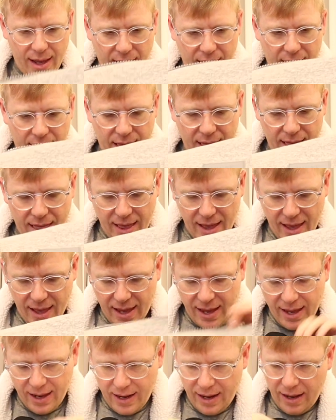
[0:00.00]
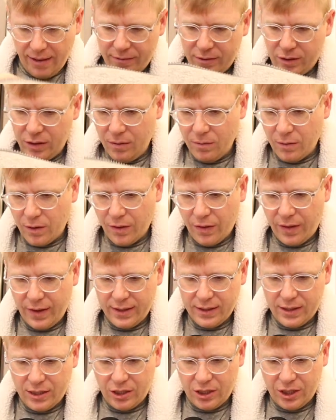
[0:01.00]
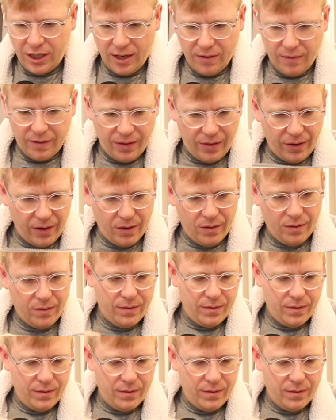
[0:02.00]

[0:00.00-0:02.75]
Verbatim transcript: And then I have two more things to share with you.